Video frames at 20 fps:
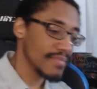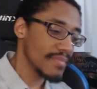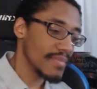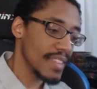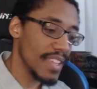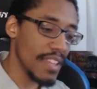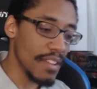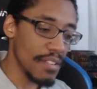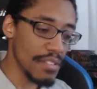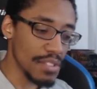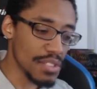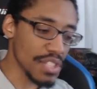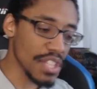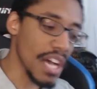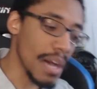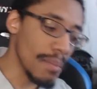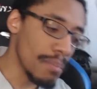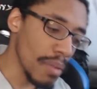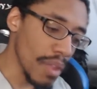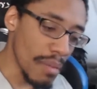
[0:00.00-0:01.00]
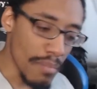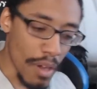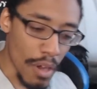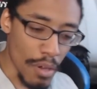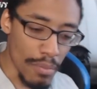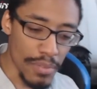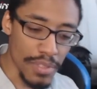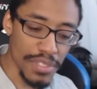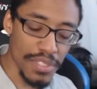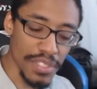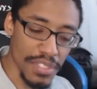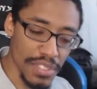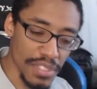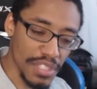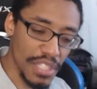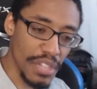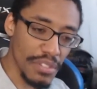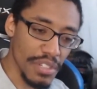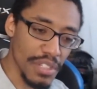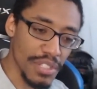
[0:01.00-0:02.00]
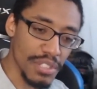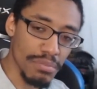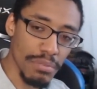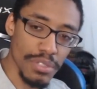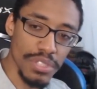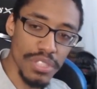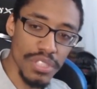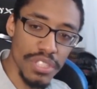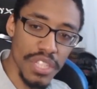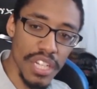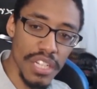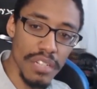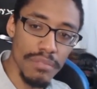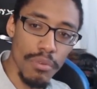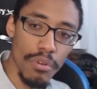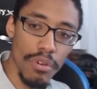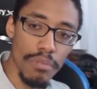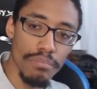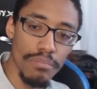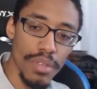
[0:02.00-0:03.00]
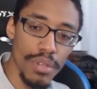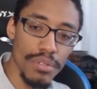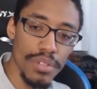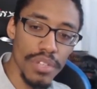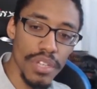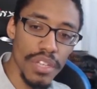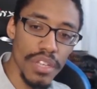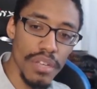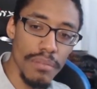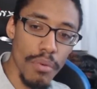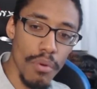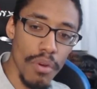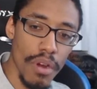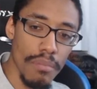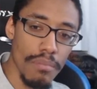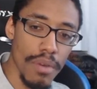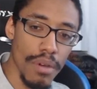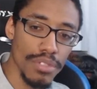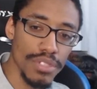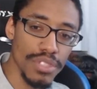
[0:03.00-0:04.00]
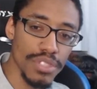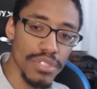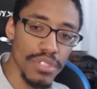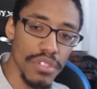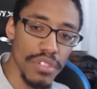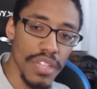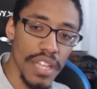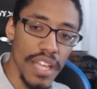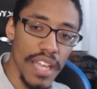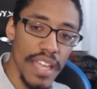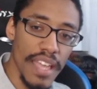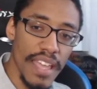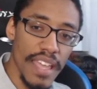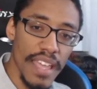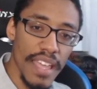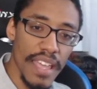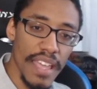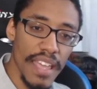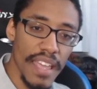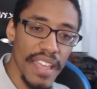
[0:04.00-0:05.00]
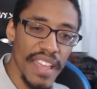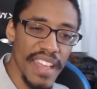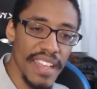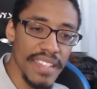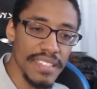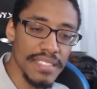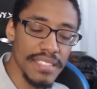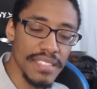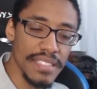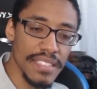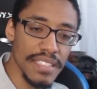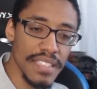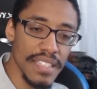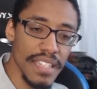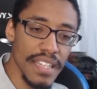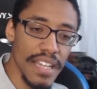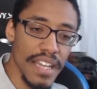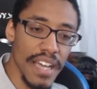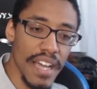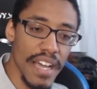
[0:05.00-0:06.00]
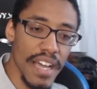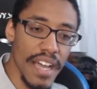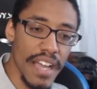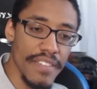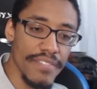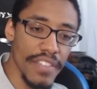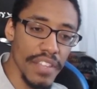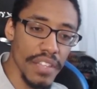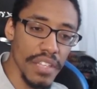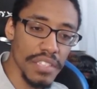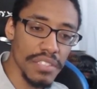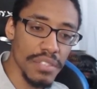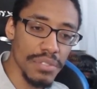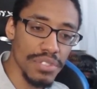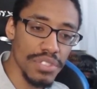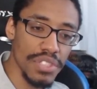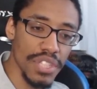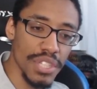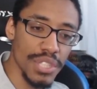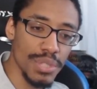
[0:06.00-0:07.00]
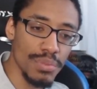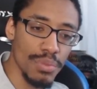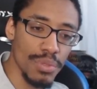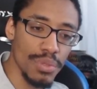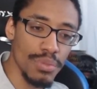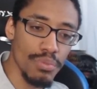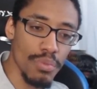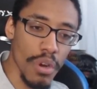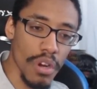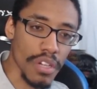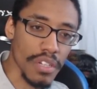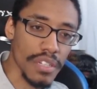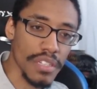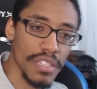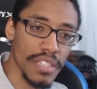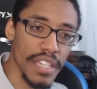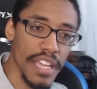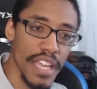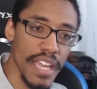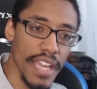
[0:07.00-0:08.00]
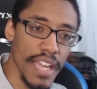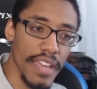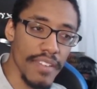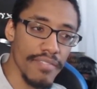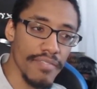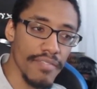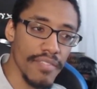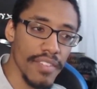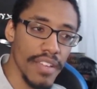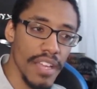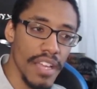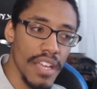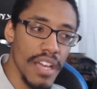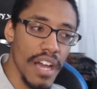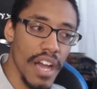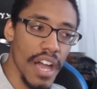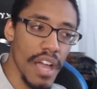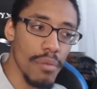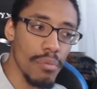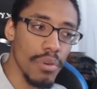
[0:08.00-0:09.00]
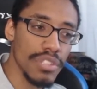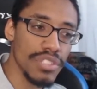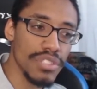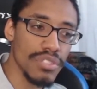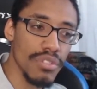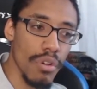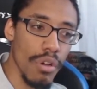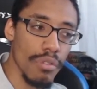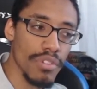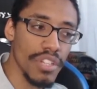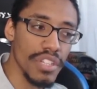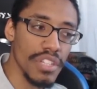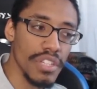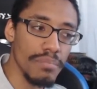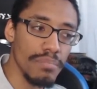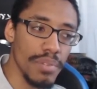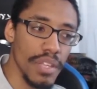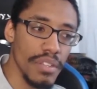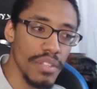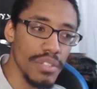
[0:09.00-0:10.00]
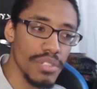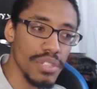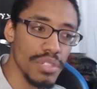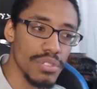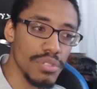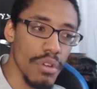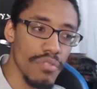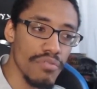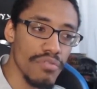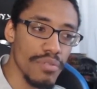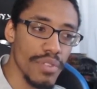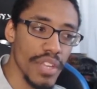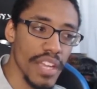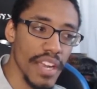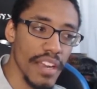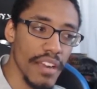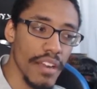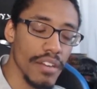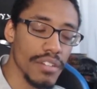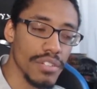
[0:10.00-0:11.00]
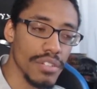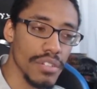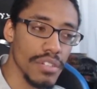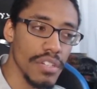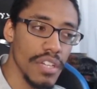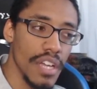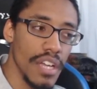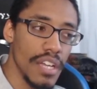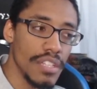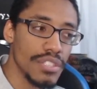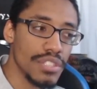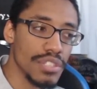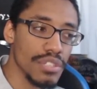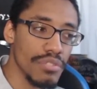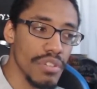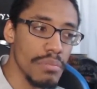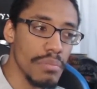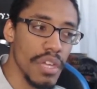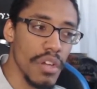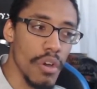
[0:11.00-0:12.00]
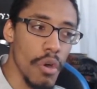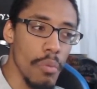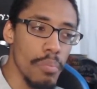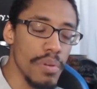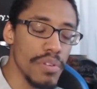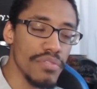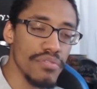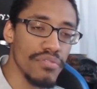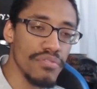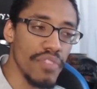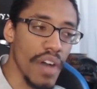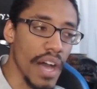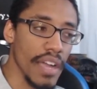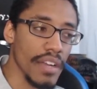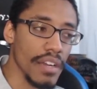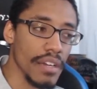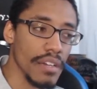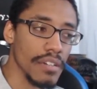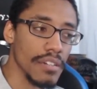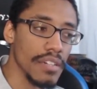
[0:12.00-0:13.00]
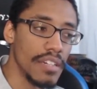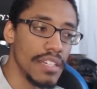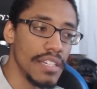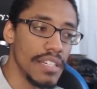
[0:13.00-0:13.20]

there's a couple of moments in the series where she's kind of more muted and more emotional, and I feel like those scenes would work if I wasn't already completely turned off from the character screaming open fire